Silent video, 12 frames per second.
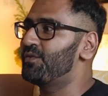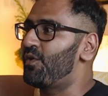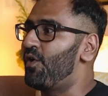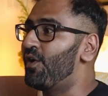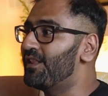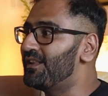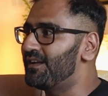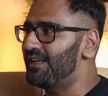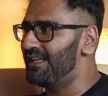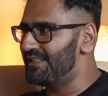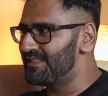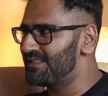to all the
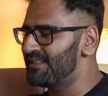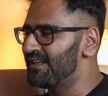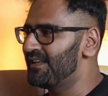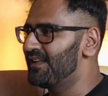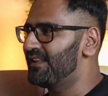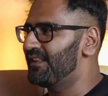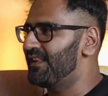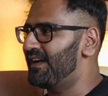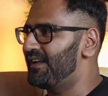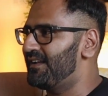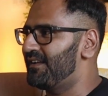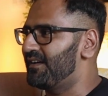needs
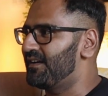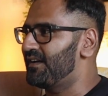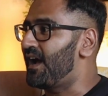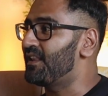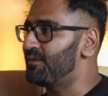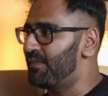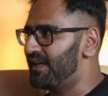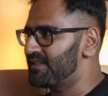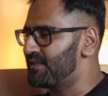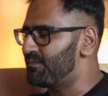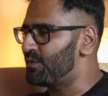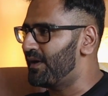that other
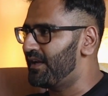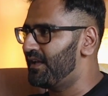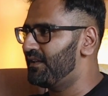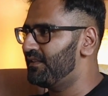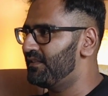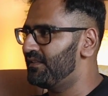bikes are providing?